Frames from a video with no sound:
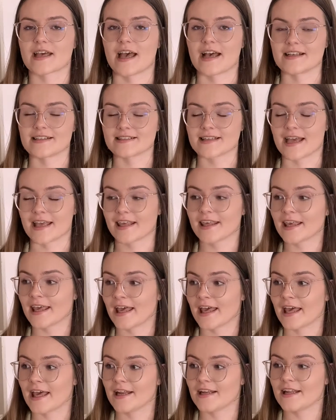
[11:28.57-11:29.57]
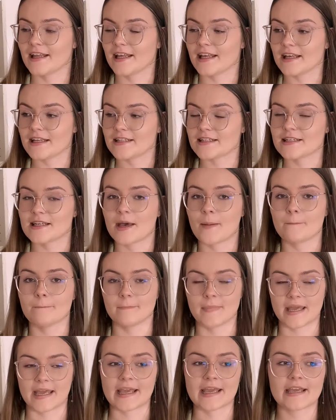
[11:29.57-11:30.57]
as I can in
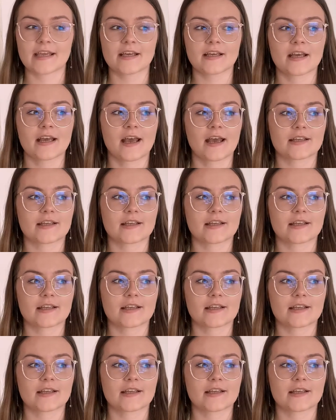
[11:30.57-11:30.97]
May,